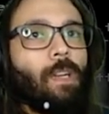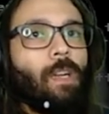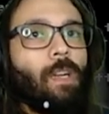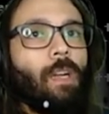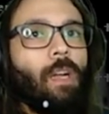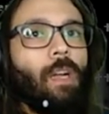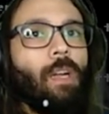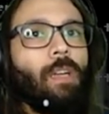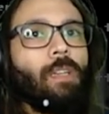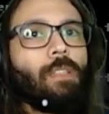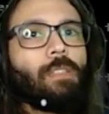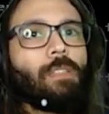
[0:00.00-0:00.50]

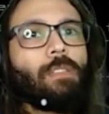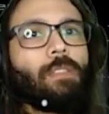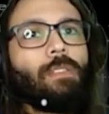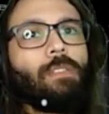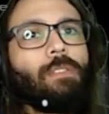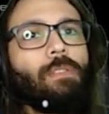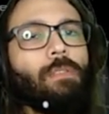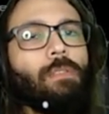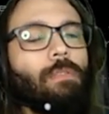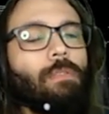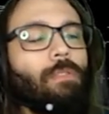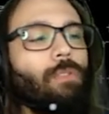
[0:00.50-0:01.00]
Ah,
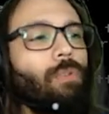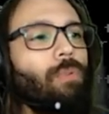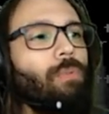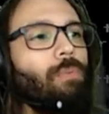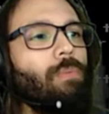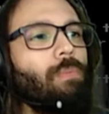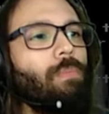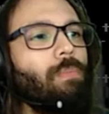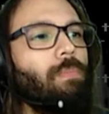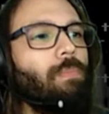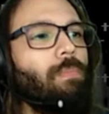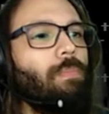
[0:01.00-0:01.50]

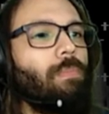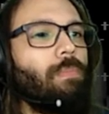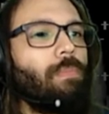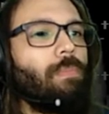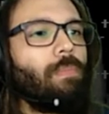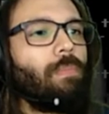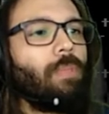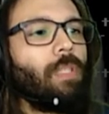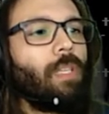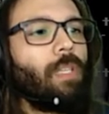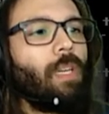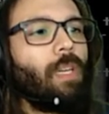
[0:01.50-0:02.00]
cool,
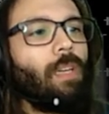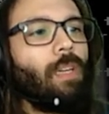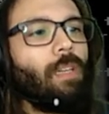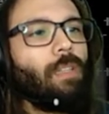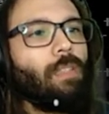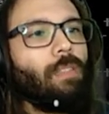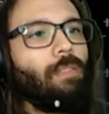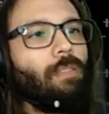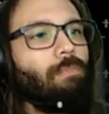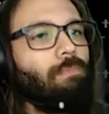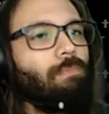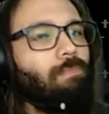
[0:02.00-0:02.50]
but
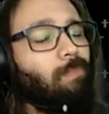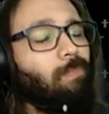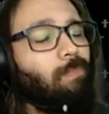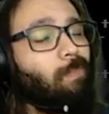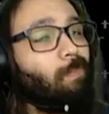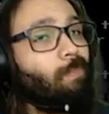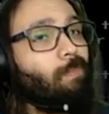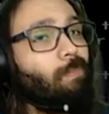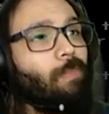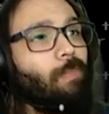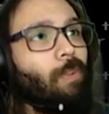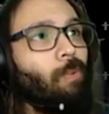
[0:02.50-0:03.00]
I
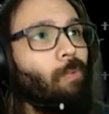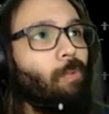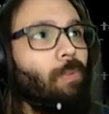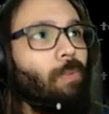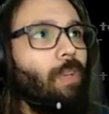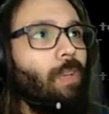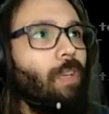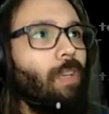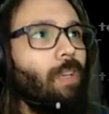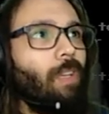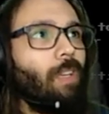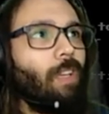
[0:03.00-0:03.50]

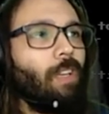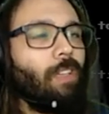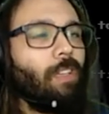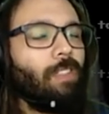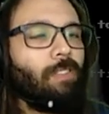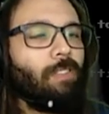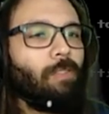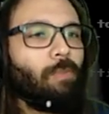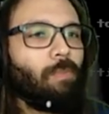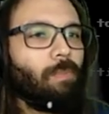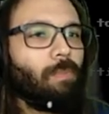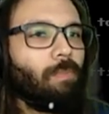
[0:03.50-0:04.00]
really
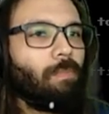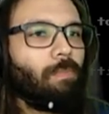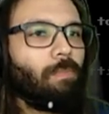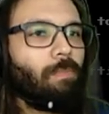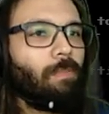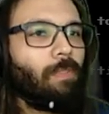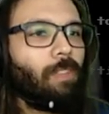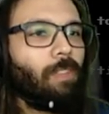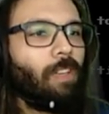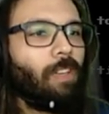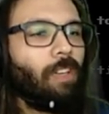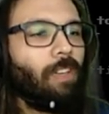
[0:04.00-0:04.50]
can
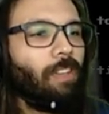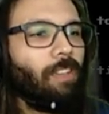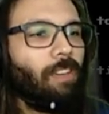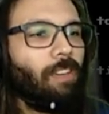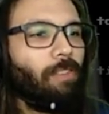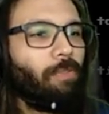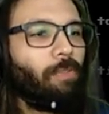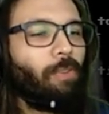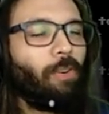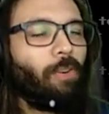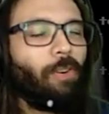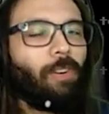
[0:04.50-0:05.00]
can't
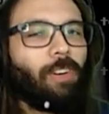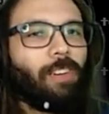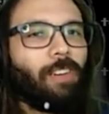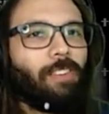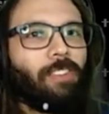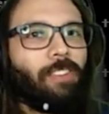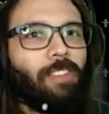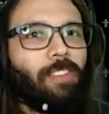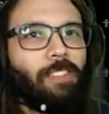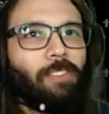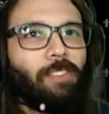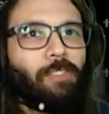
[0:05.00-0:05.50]
afford
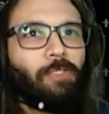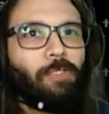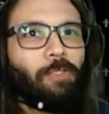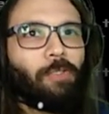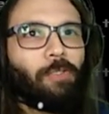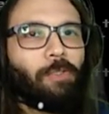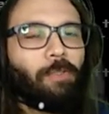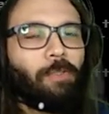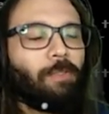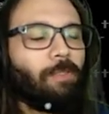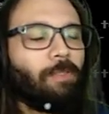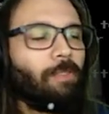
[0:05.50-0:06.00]
things
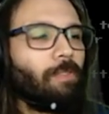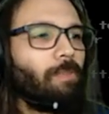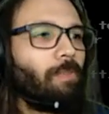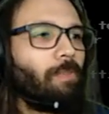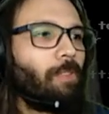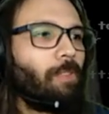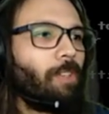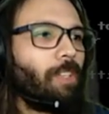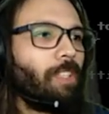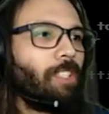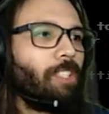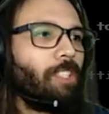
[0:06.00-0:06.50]
to
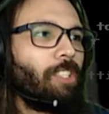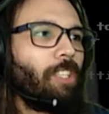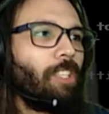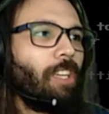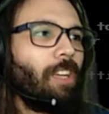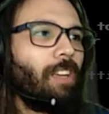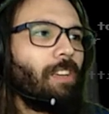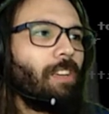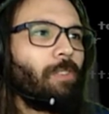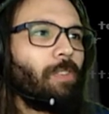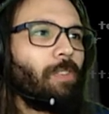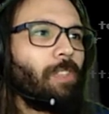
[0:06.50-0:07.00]
for the
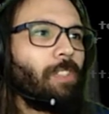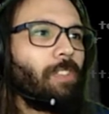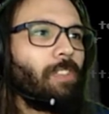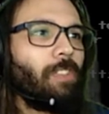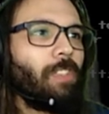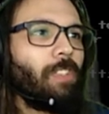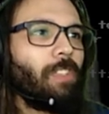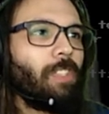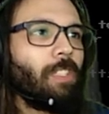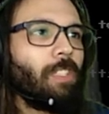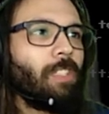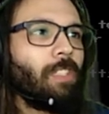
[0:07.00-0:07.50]
channel or
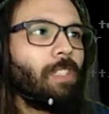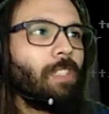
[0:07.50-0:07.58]
anything.